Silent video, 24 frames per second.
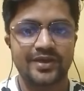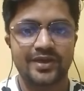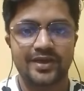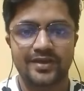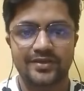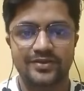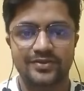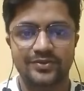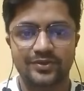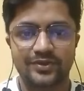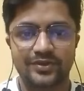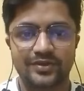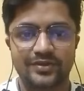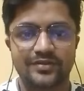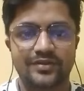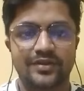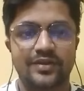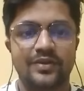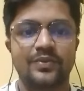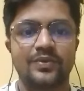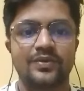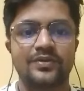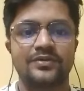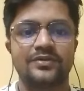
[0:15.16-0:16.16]
EduCare
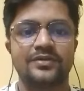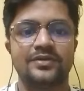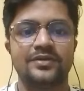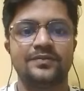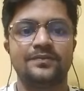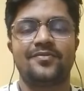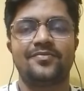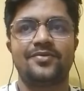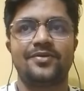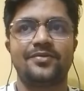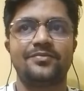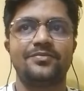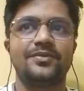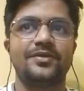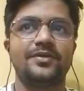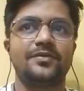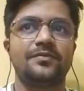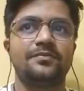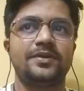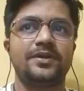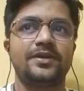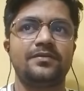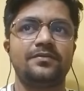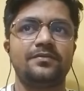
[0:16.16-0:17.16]
Taiwan team. From the
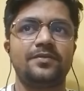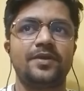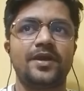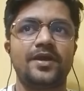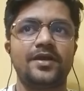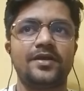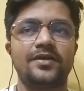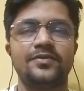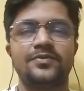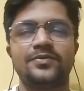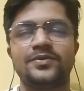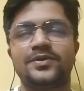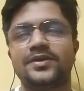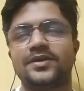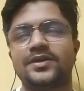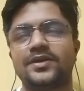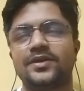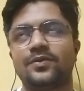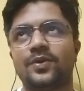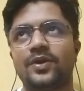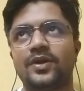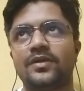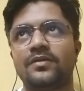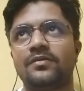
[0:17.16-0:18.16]
very beginning,
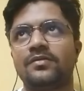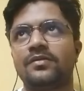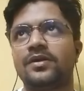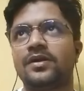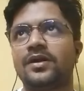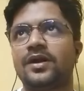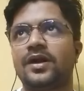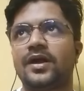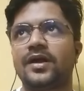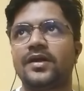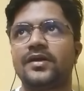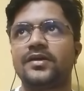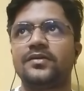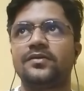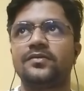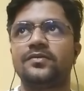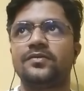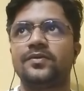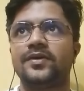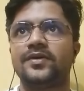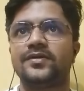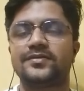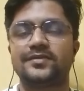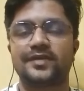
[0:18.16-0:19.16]
whenever I
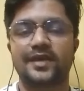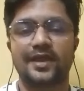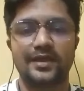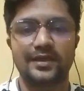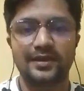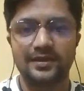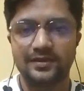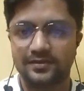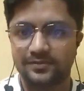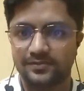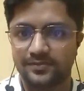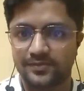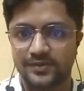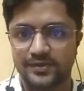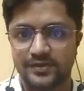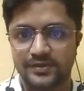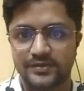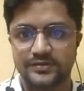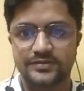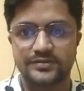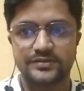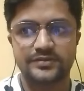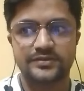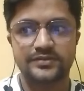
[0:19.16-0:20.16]
face any
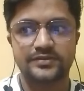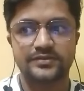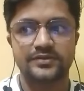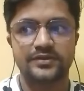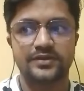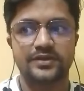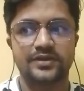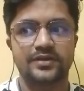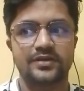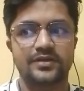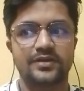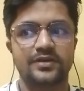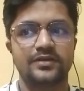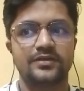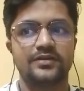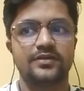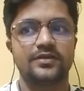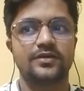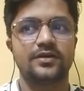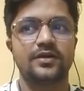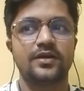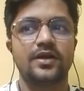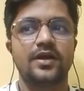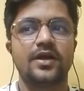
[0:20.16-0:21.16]
difficulty regarding the